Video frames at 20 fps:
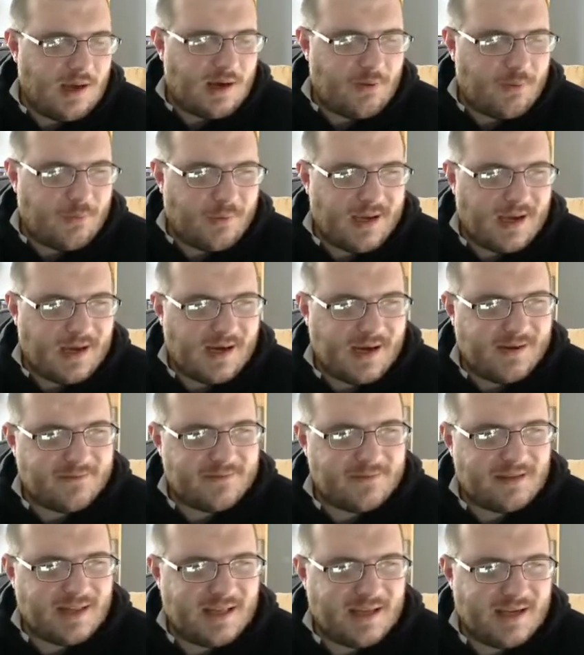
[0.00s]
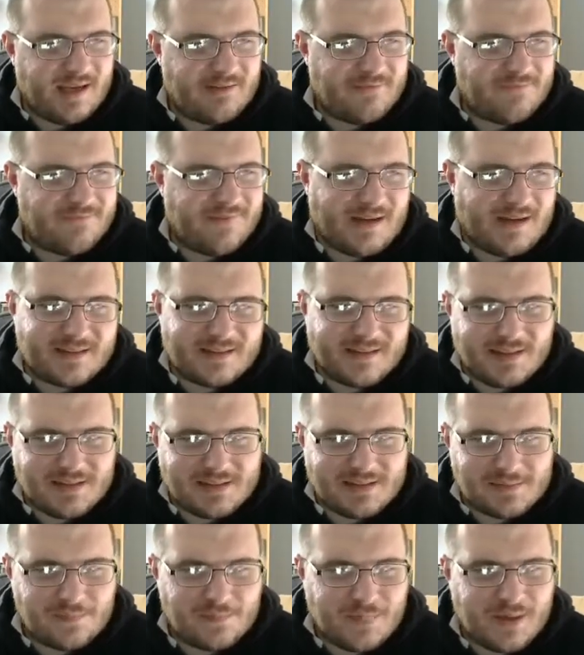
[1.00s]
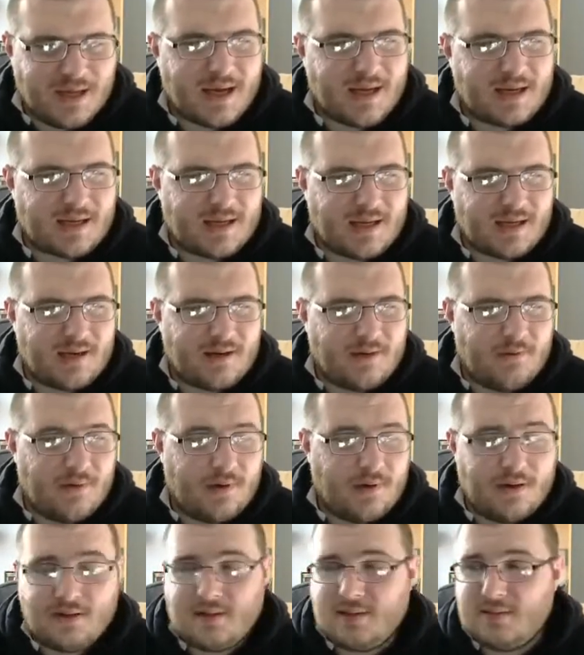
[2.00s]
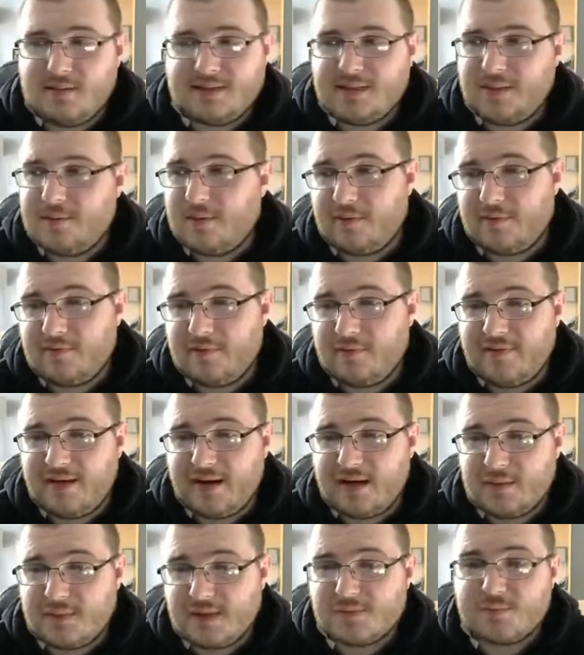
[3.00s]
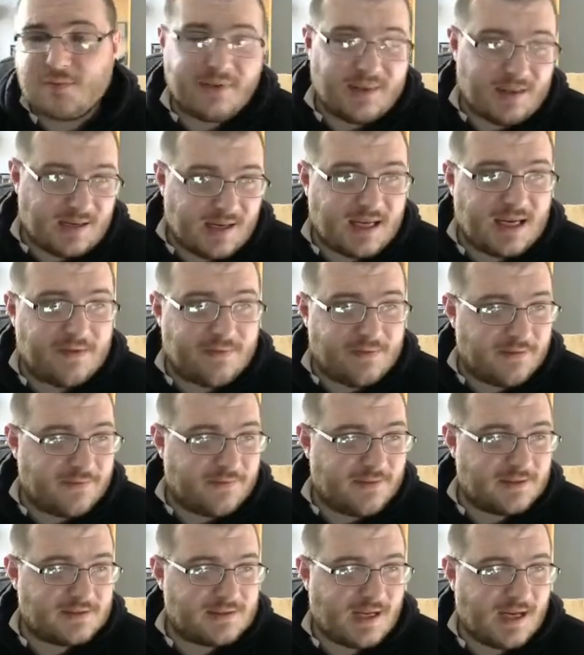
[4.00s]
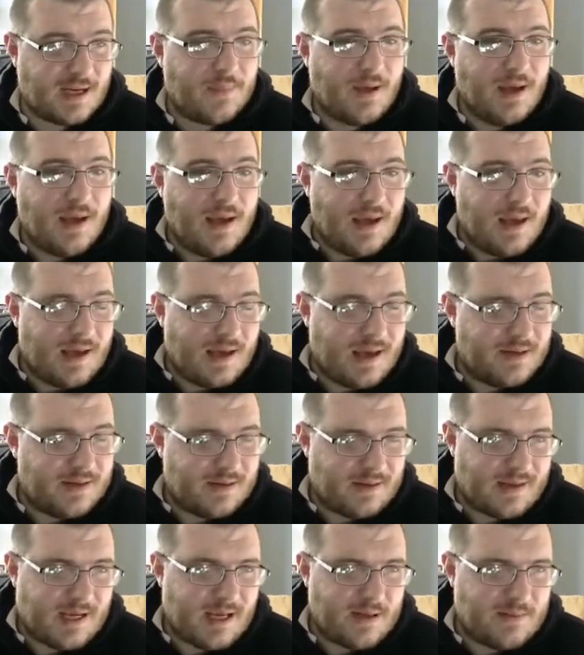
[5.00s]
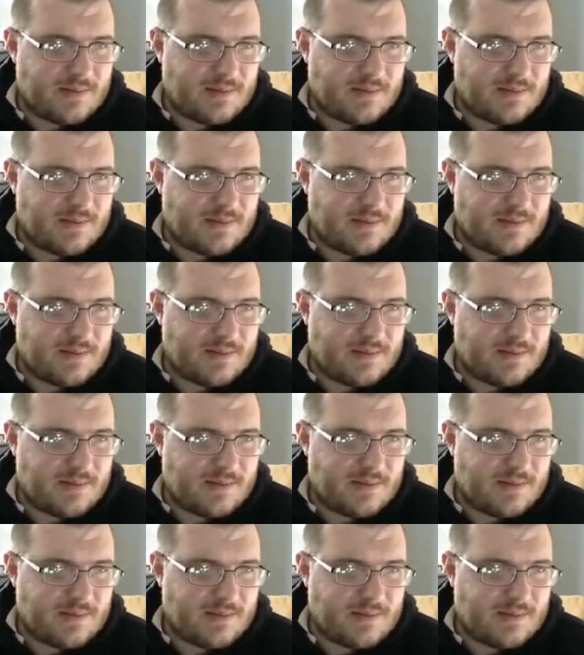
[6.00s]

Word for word: We have the advantage back. Well, I would say we have the advantage back. We're in the lead for the first time in the game.